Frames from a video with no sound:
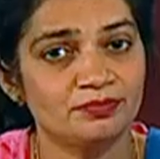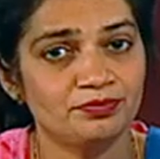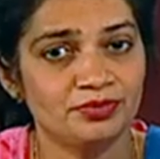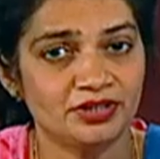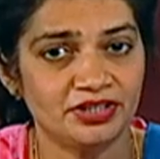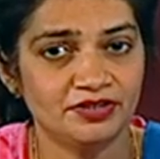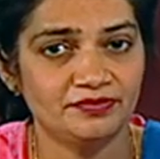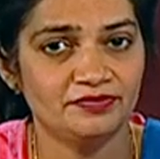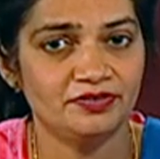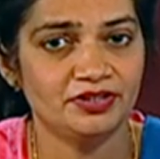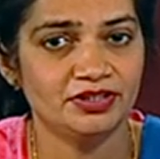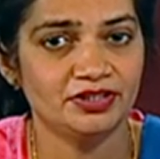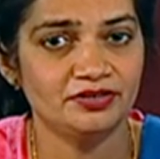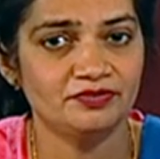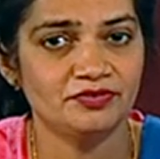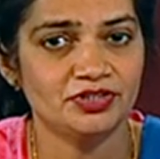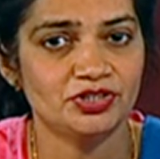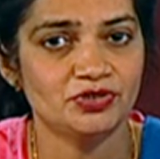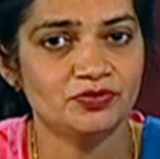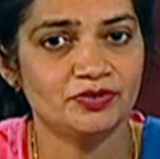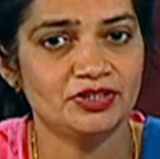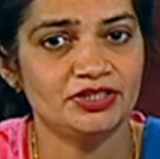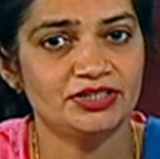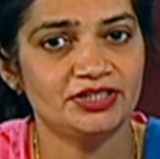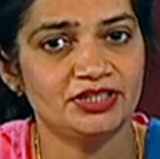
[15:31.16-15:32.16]
briefly
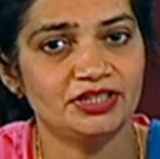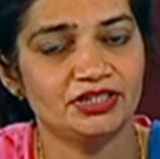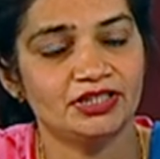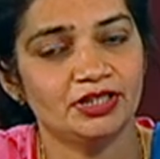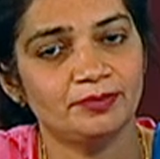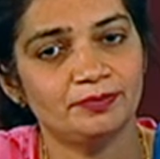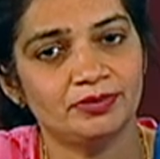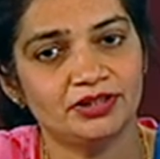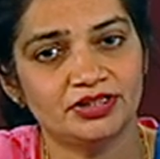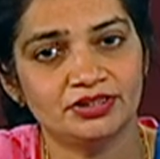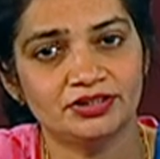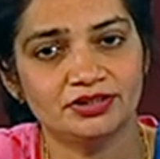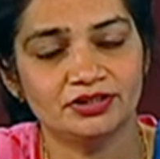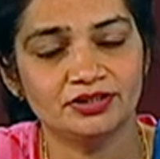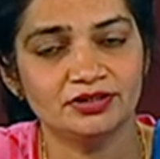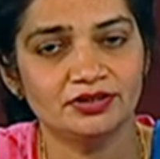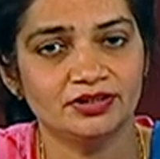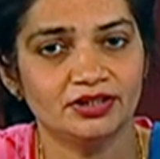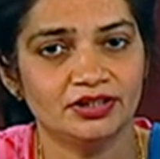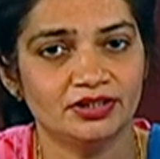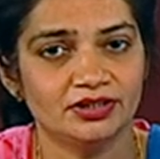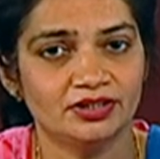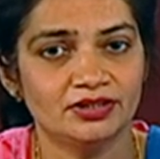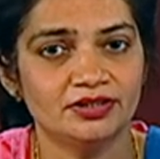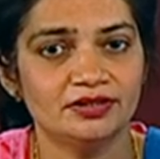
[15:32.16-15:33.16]
which we will take up later
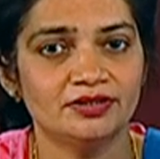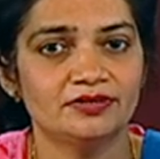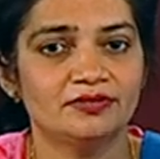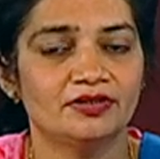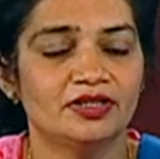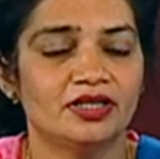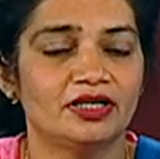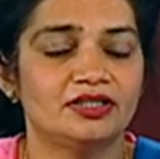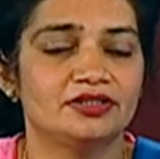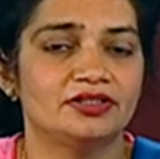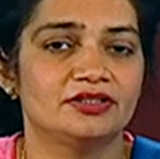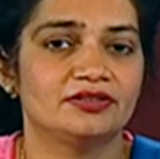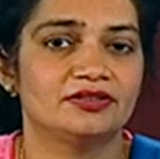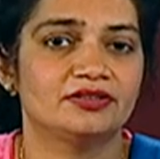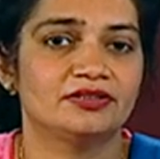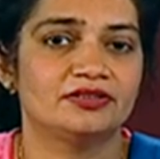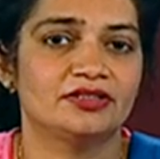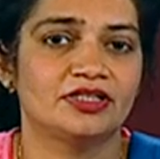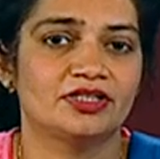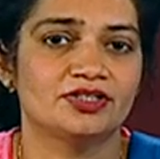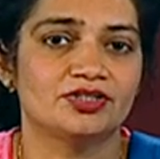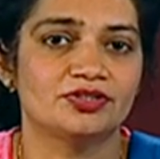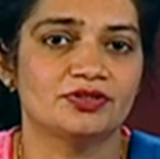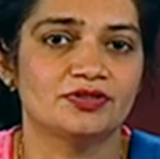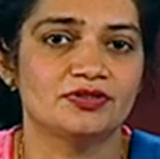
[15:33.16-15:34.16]
in the other
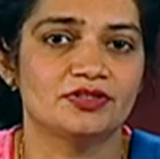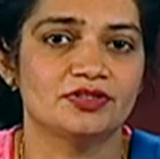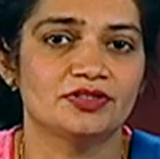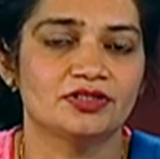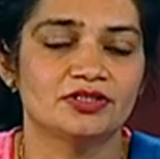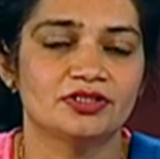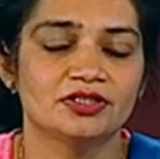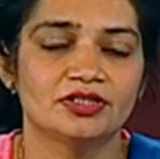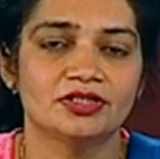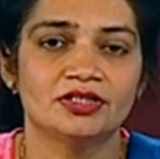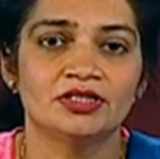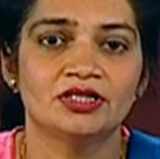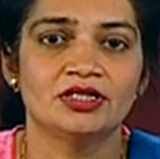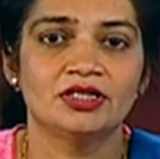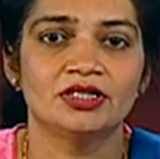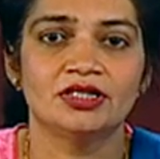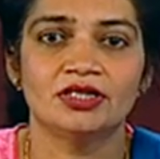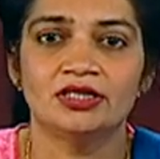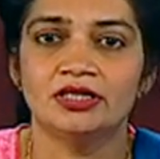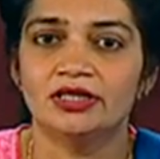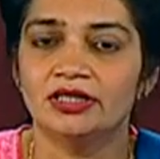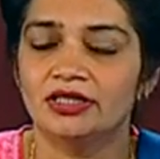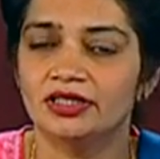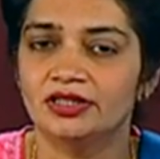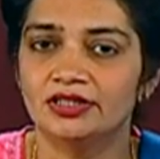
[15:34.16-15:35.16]
lectures.
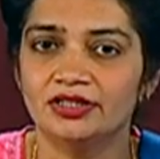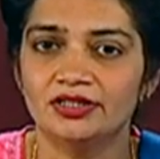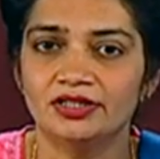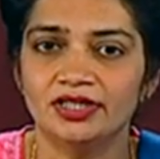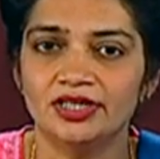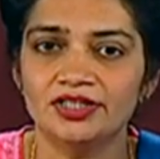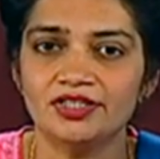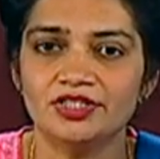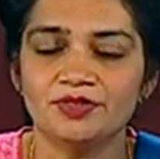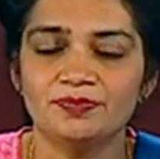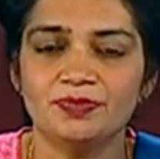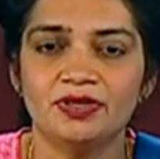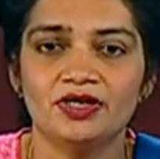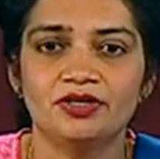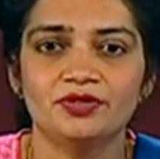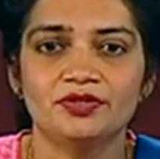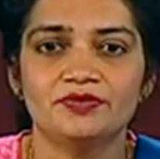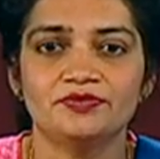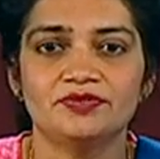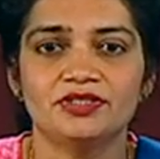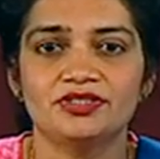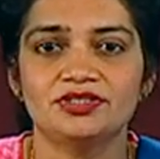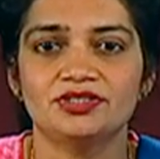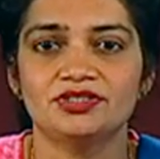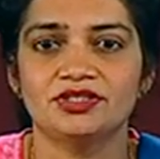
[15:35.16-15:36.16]
In the next part
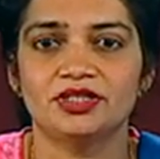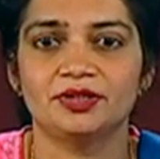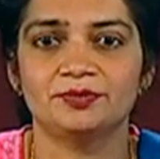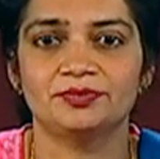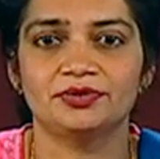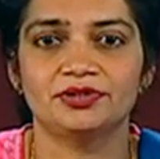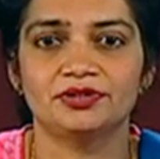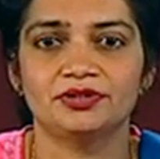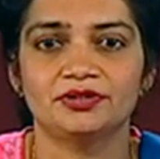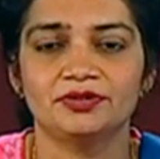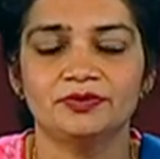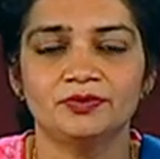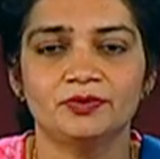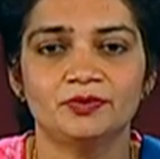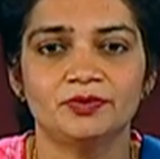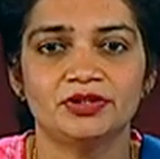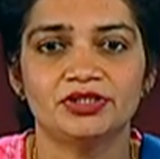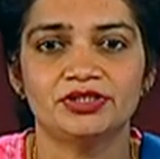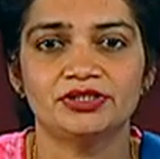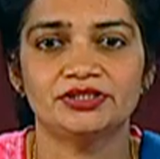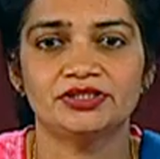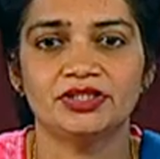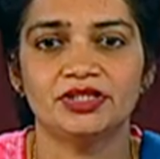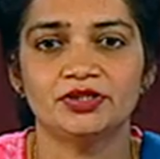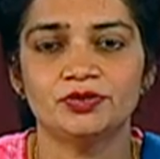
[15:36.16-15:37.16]
of this chapter, we
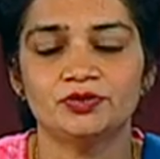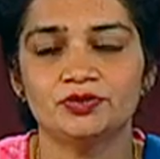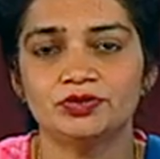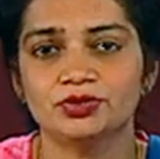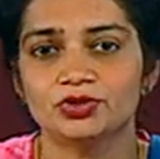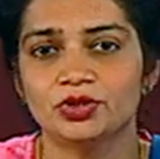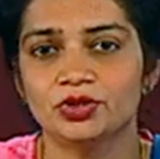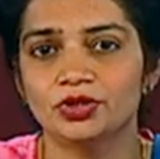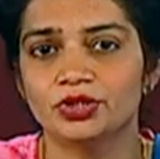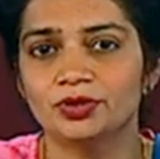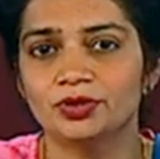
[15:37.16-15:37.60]
will try to talk